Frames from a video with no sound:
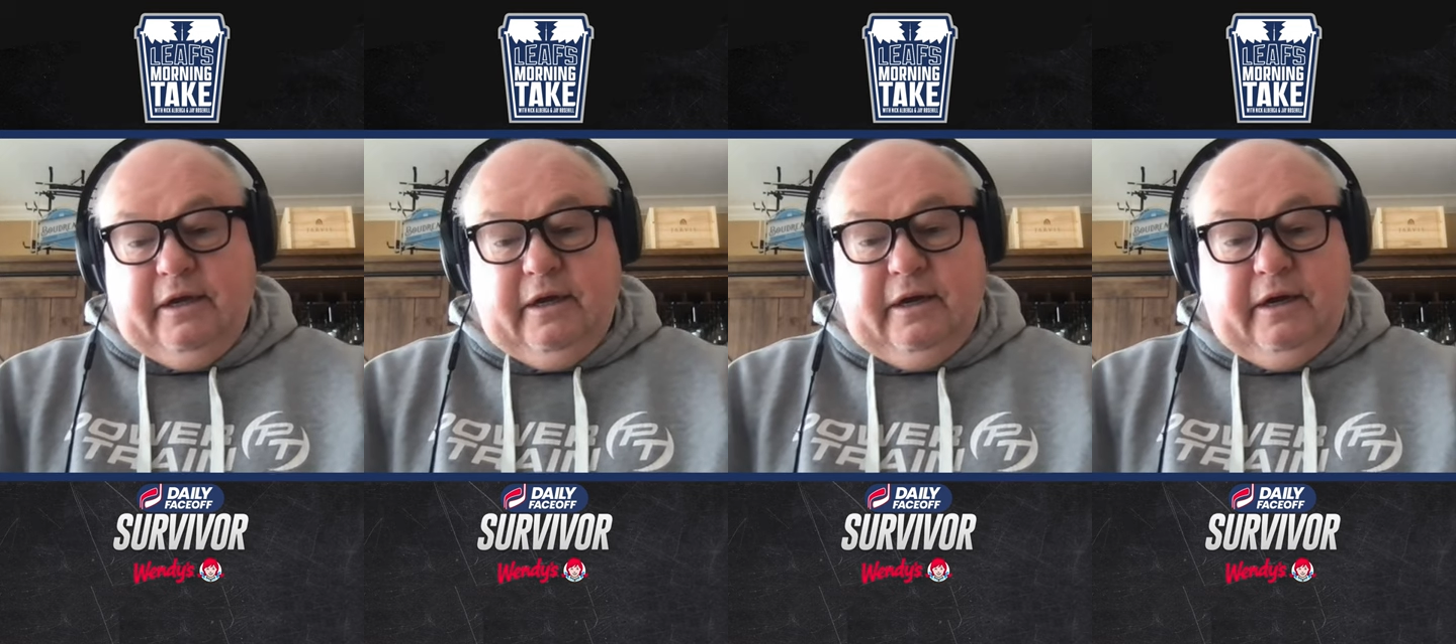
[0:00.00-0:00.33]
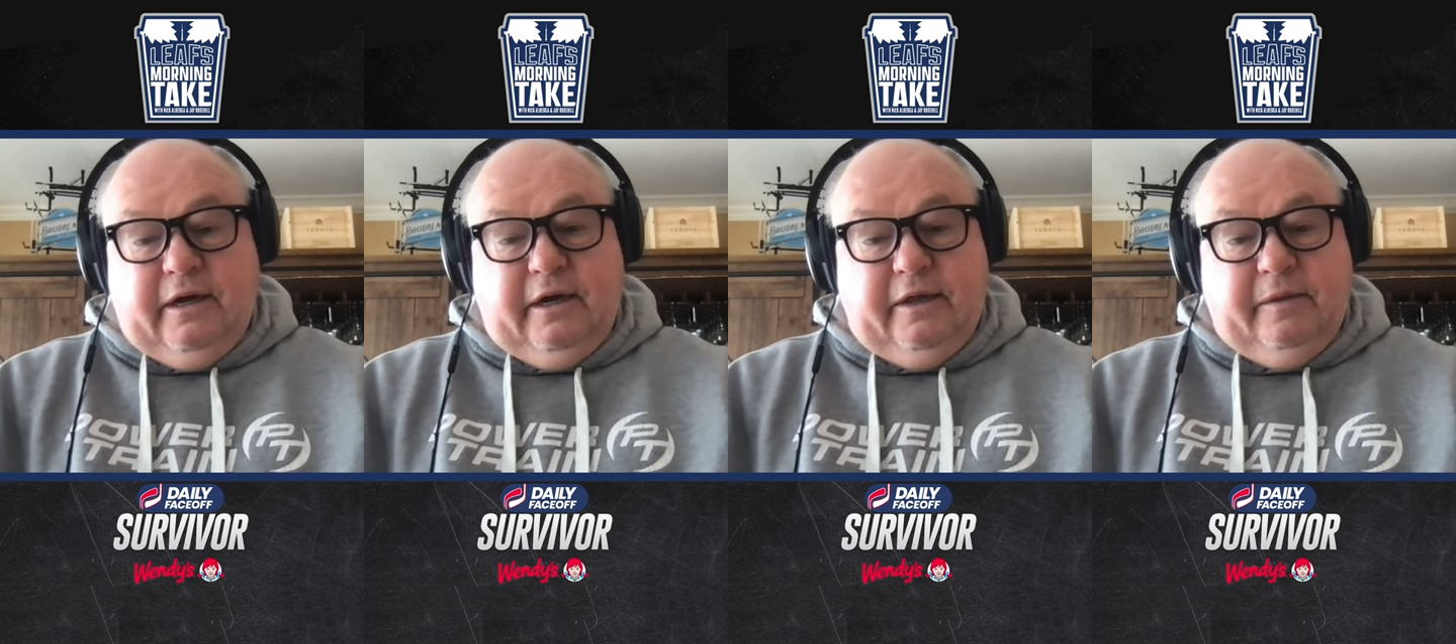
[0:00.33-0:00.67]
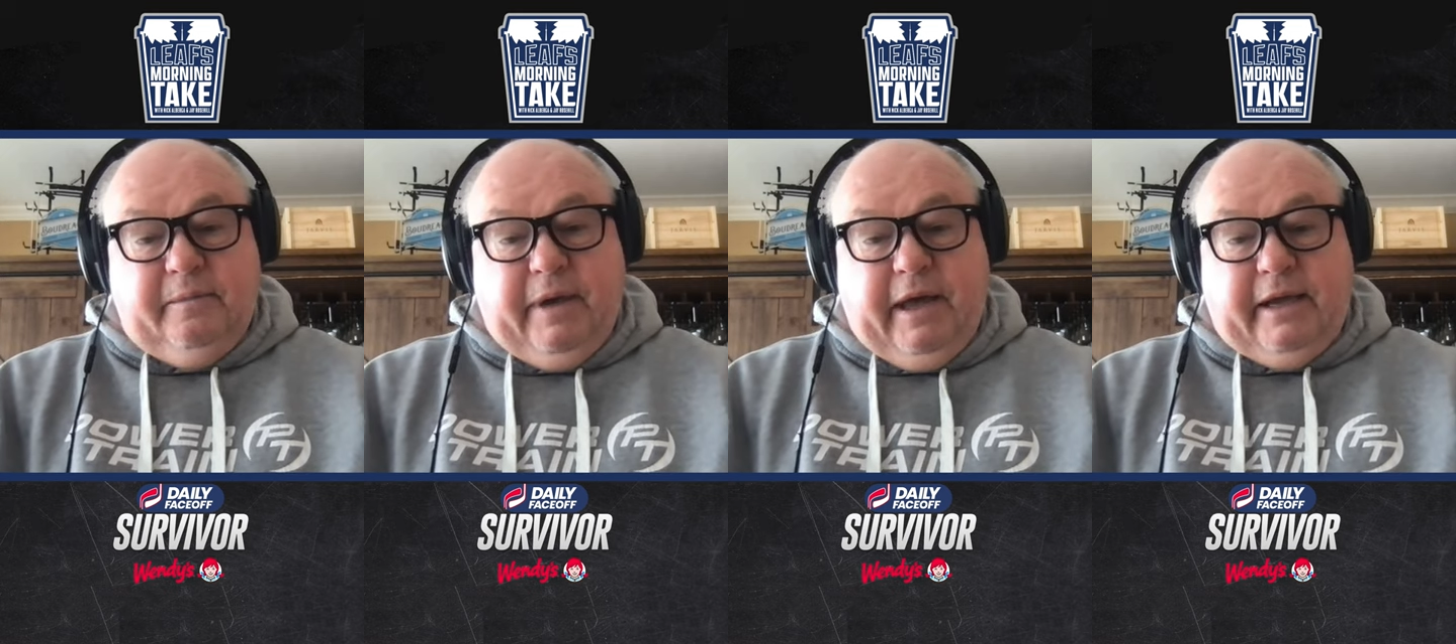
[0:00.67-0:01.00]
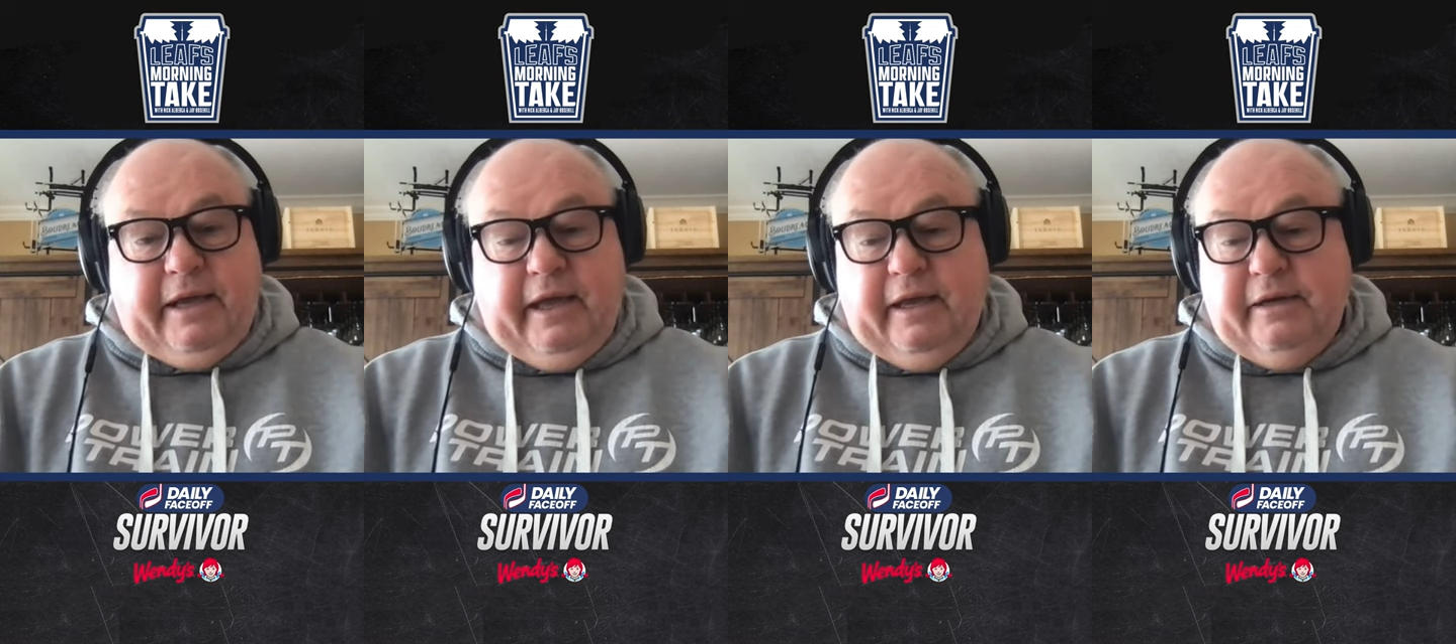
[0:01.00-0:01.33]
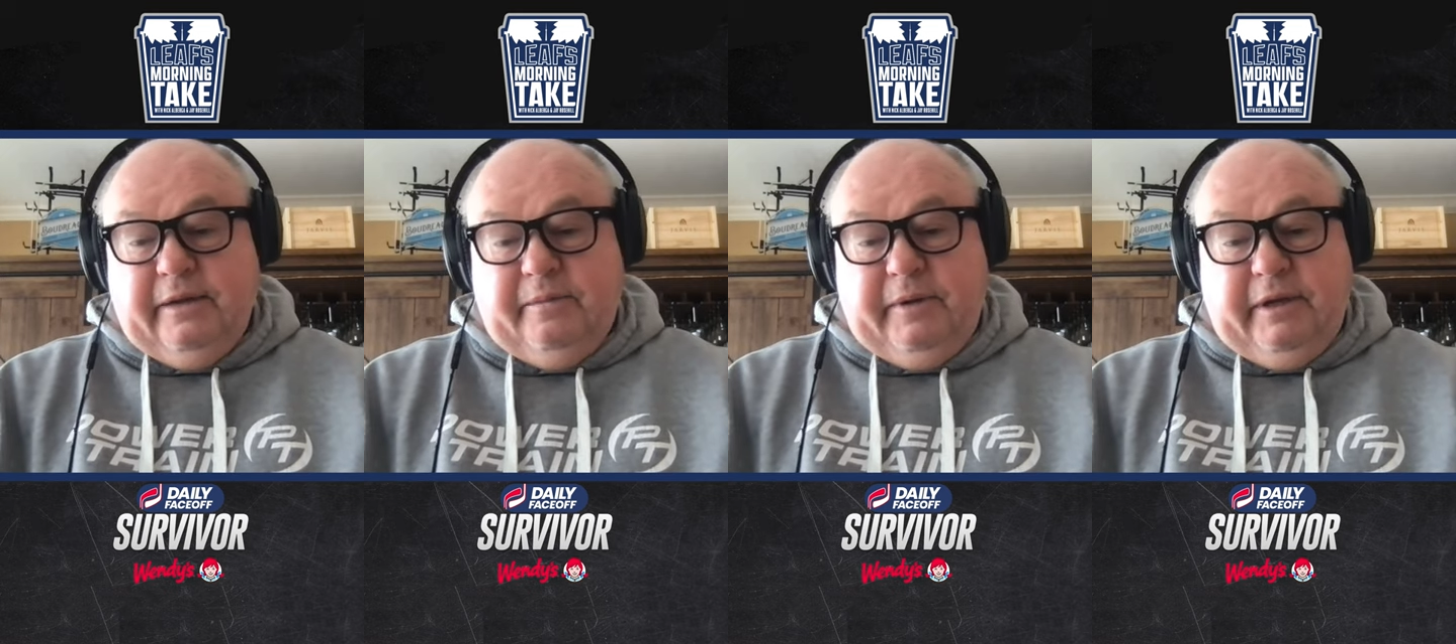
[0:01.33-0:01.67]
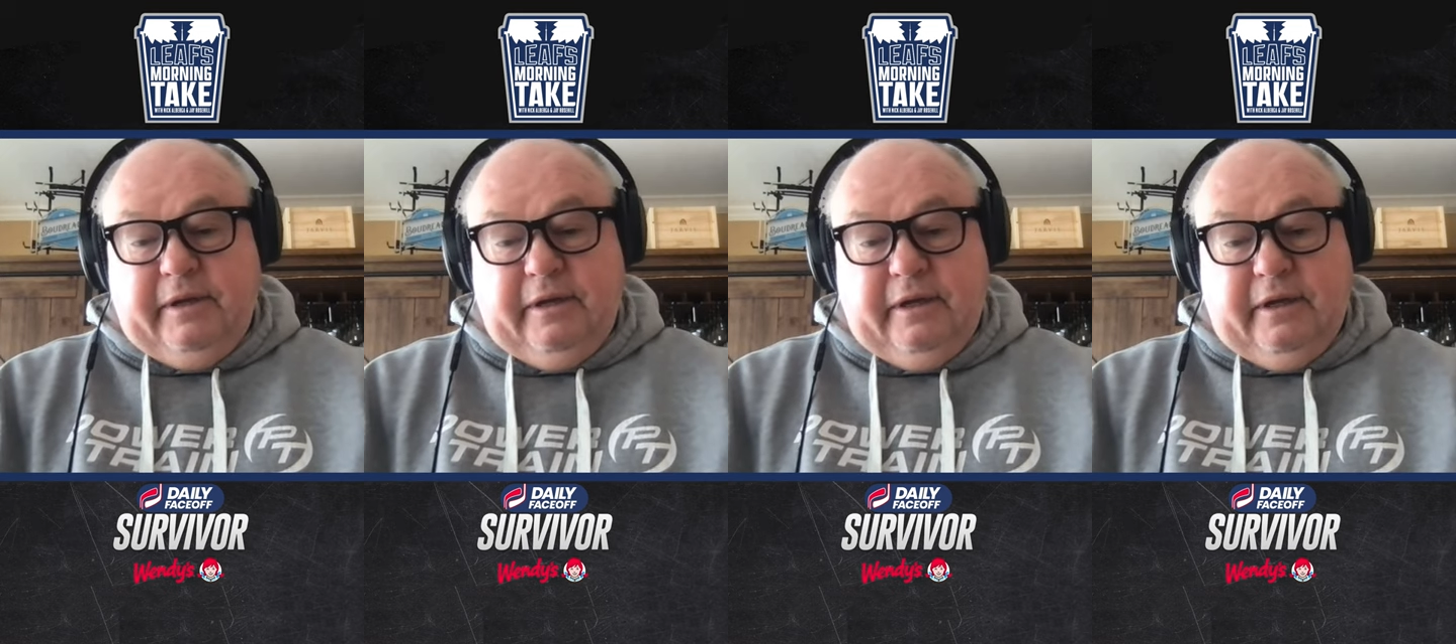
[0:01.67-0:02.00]
uh, on the back end, I
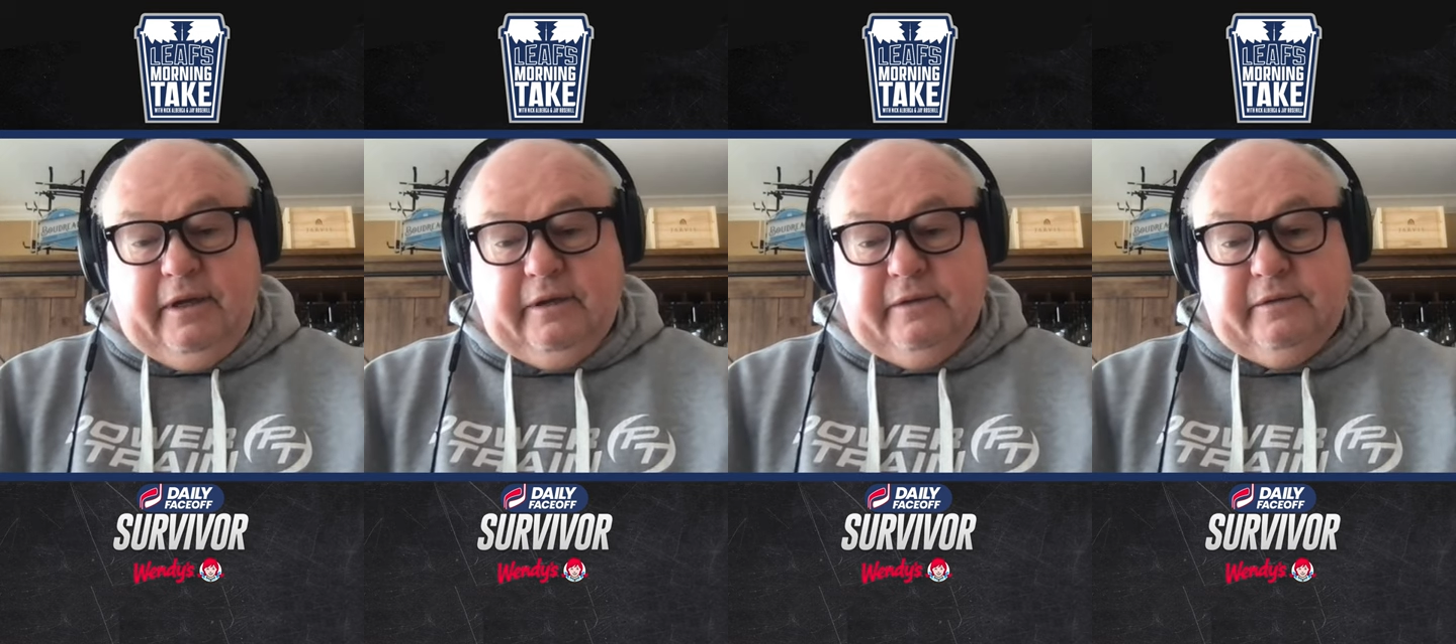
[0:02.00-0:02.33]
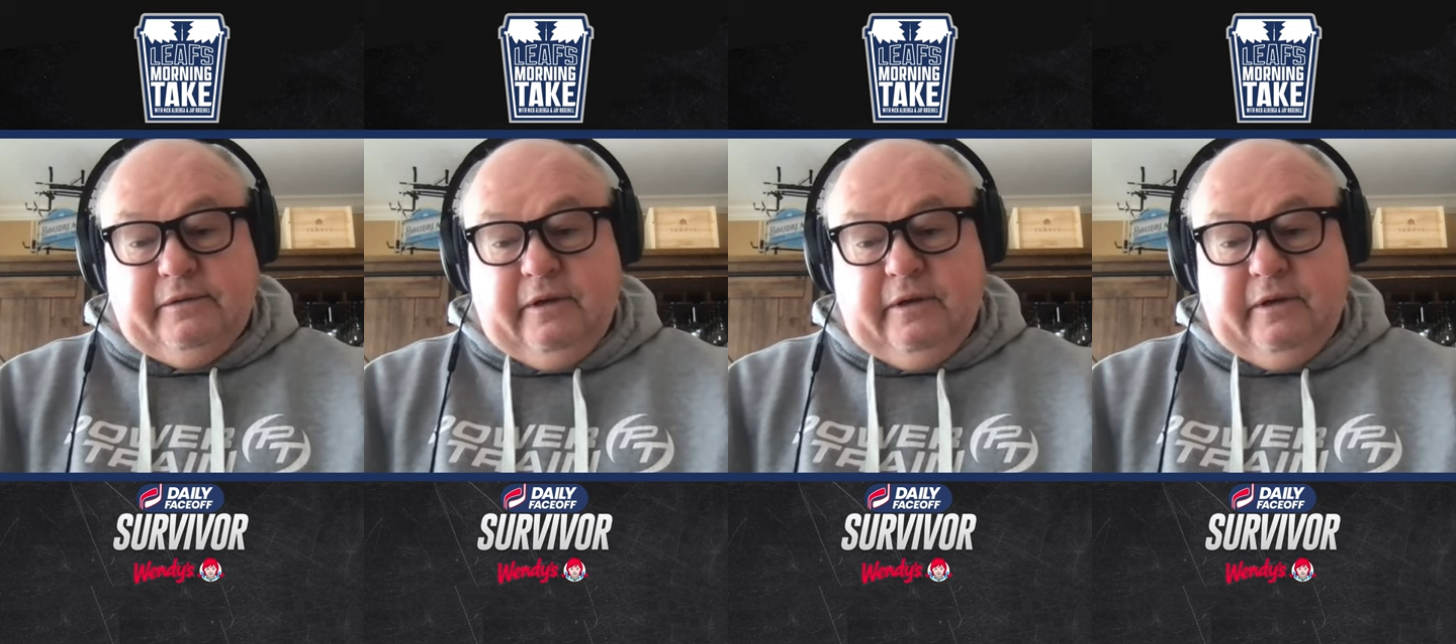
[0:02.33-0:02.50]
mean, uh,